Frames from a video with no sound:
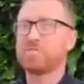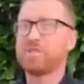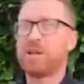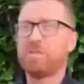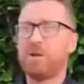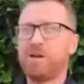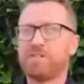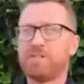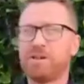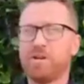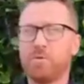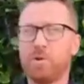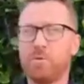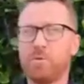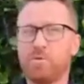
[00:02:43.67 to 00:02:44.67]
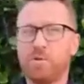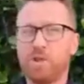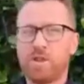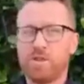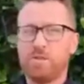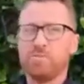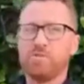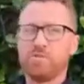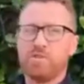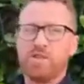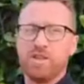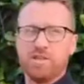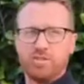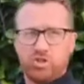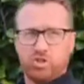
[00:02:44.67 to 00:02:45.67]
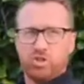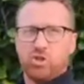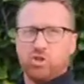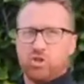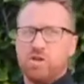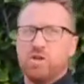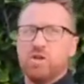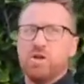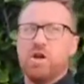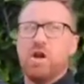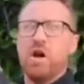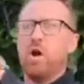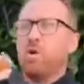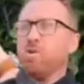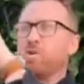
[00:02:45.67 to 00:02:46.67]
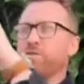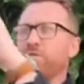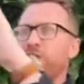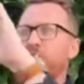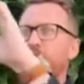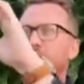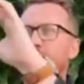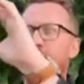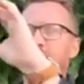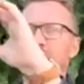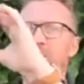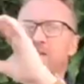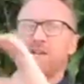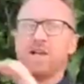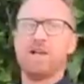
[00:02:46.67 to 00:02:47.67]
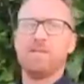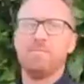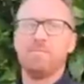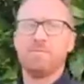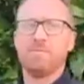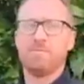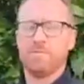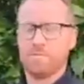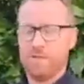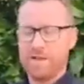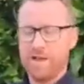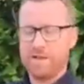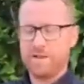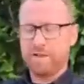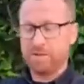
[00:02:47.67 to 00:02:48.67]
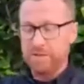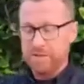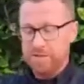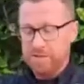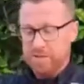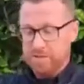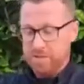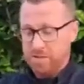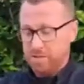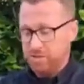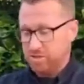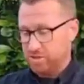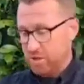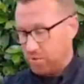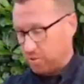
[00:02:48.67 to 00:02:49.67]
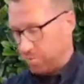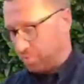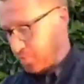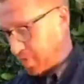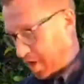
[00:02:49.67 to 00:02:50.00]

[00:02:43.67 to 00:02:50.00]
have stabilising equipment within them, so that they should hold a fairly steady angle. So